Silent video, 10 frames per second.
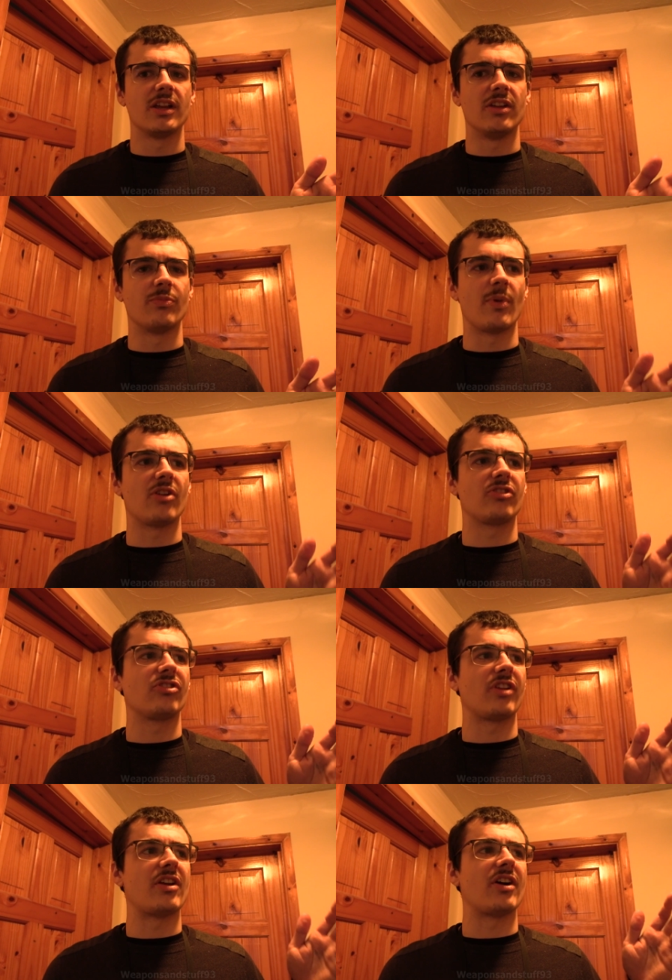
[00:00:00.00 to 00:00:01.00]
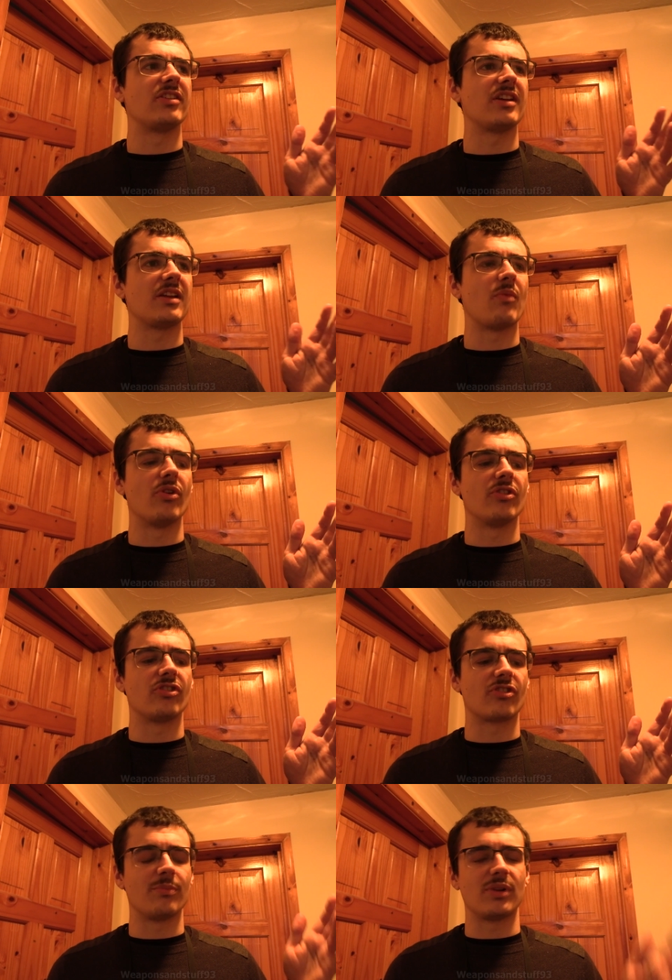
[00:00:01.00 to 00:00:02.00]
is masks they'd ideally want are
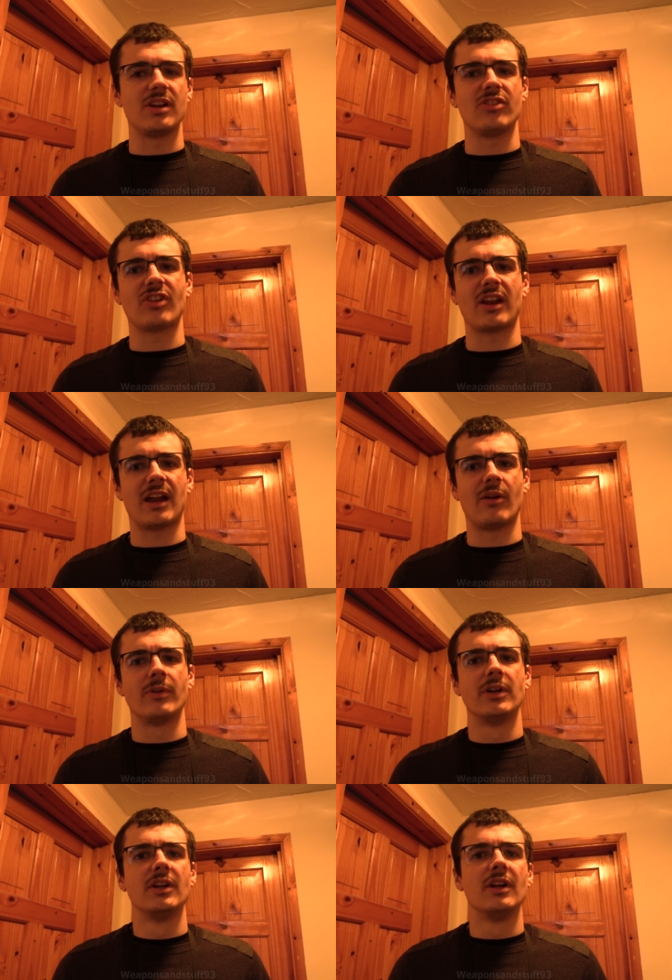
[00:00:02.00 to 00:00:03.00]
just completely selling out.